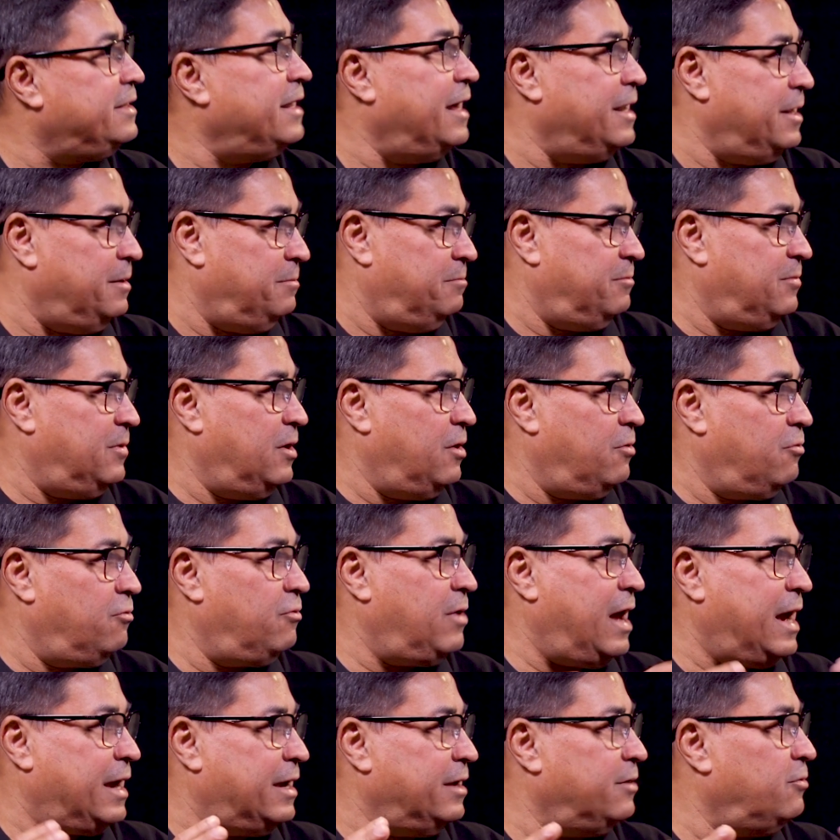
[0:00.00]
denim, a
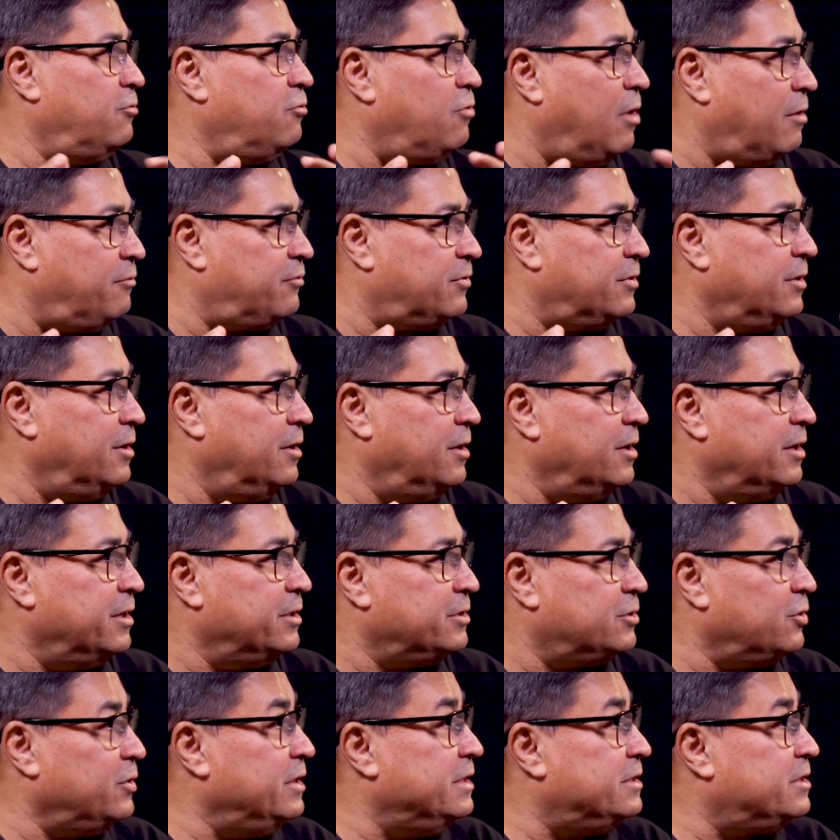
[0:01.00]
ragged, roughed.
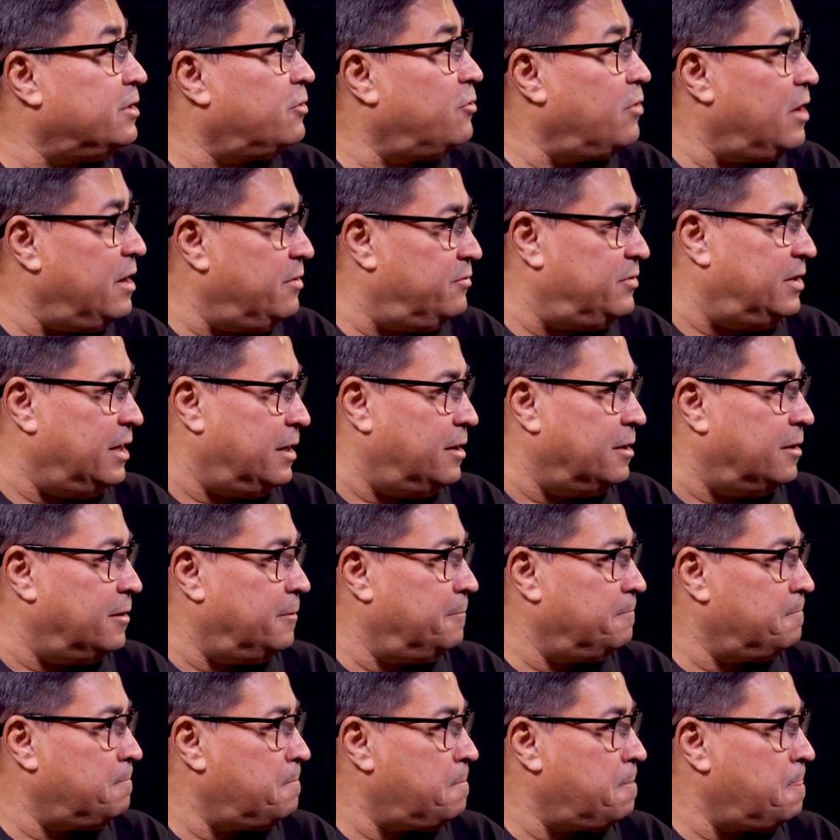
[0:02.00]
So he's a gravedigger.
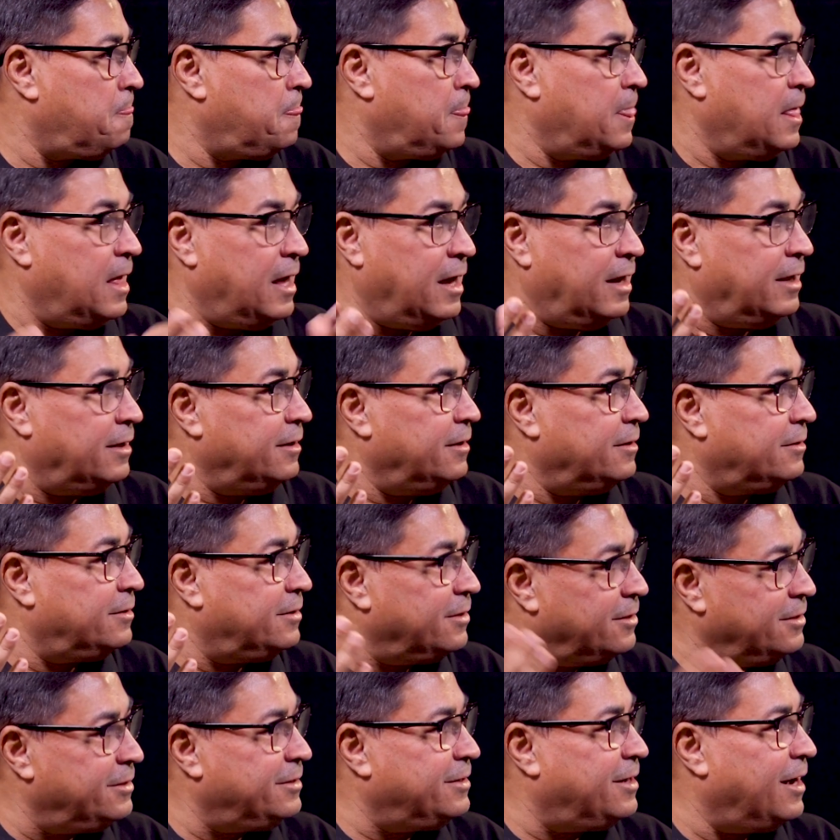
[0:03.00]
And the
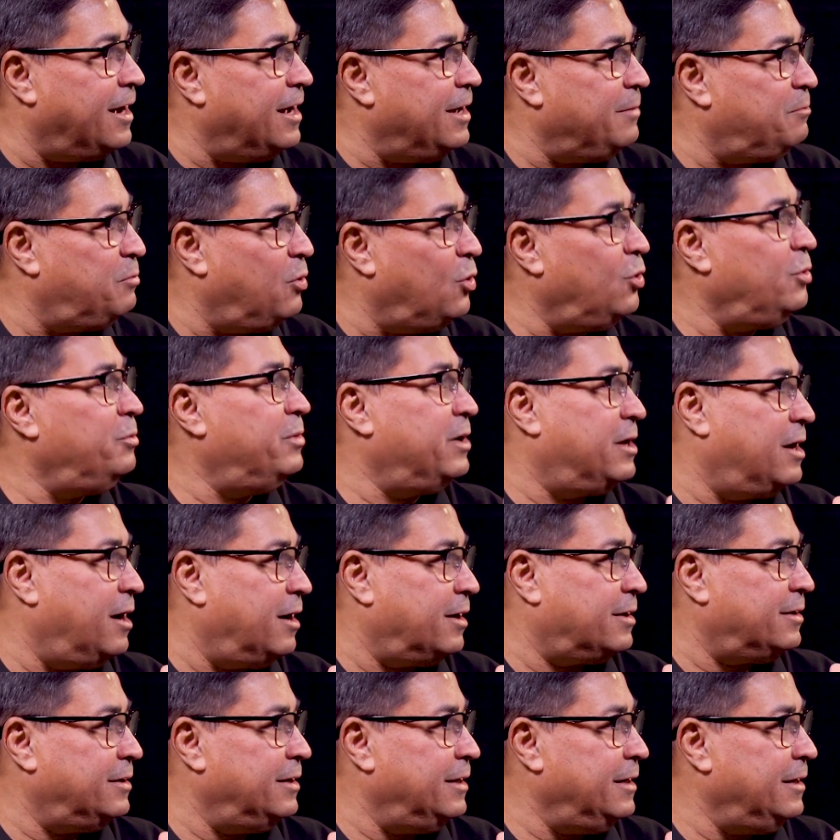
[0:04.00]
third guy, Paul
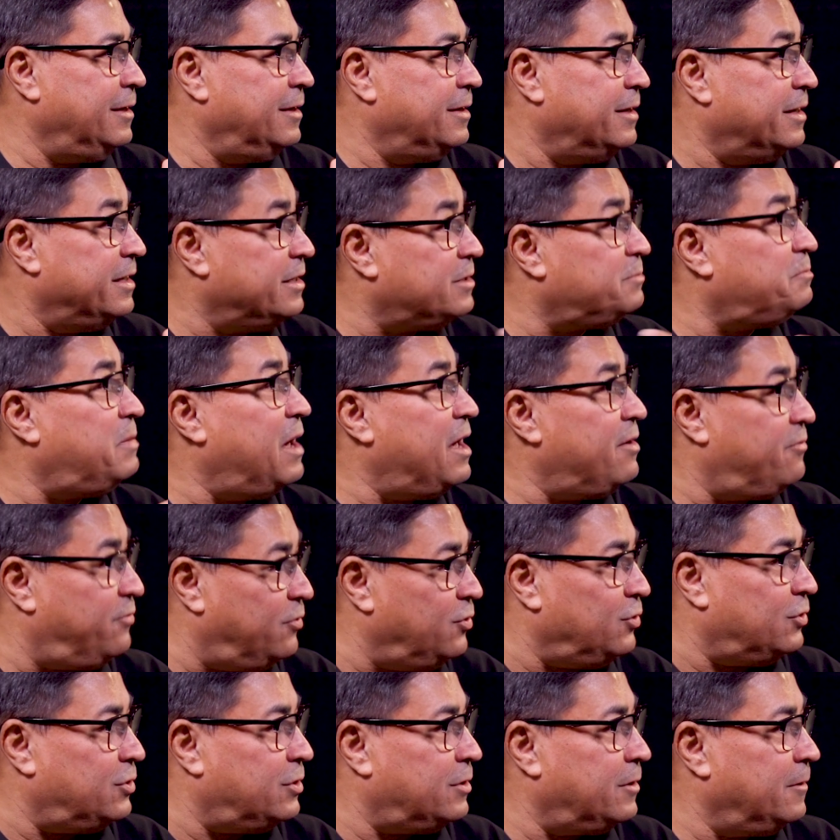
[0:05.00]
McCartney, is
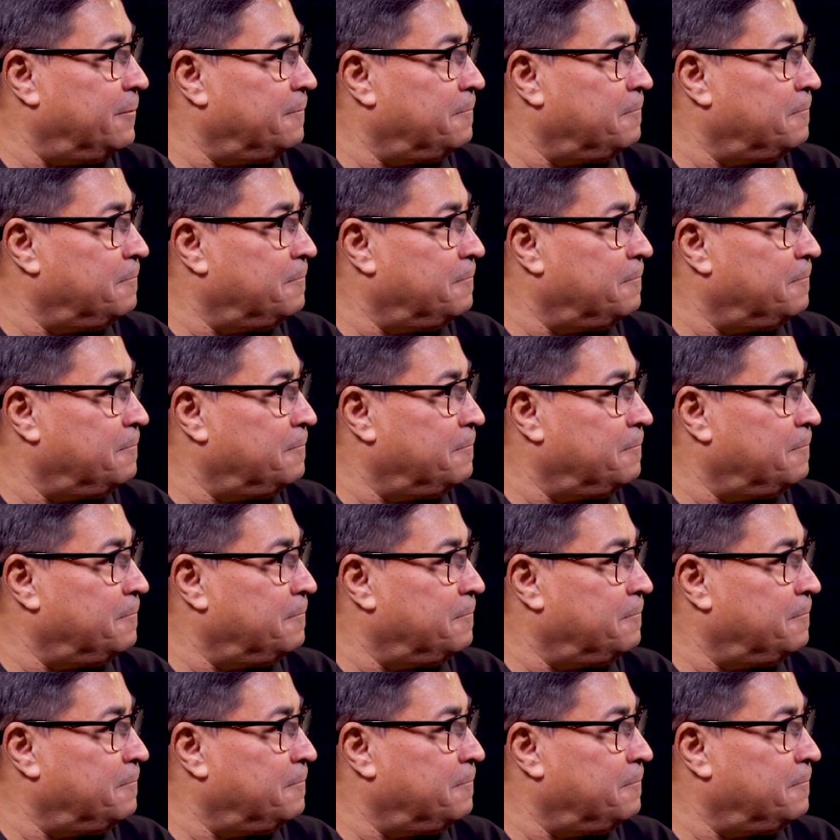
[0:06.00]
barefoot.